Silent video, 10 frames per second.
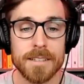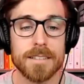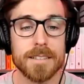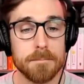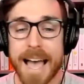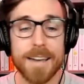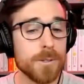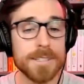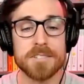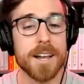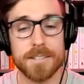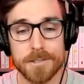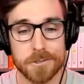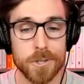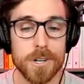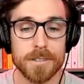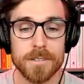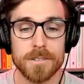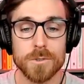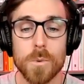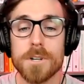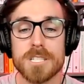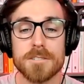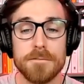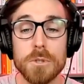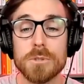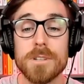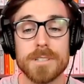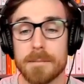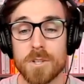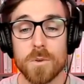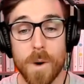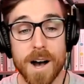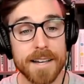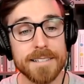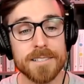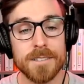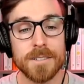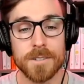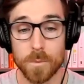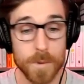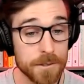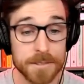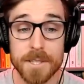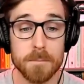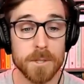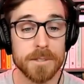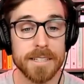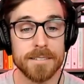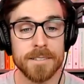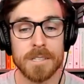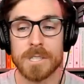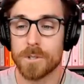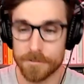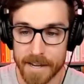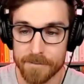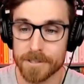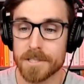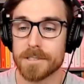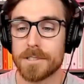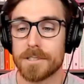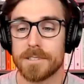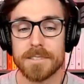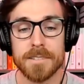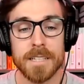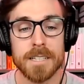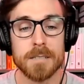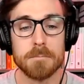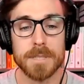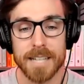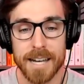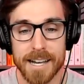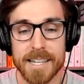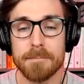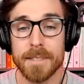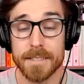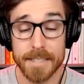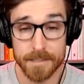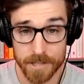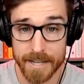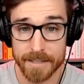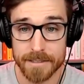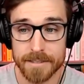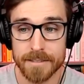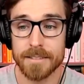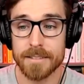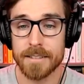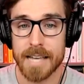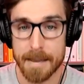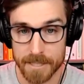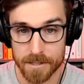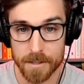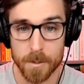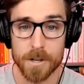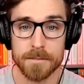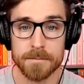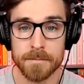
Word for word: the battle is not to the strong, nor does food come to the wise, or wealth to the brilliant, or favor to the learned. But time and chance happen to them all.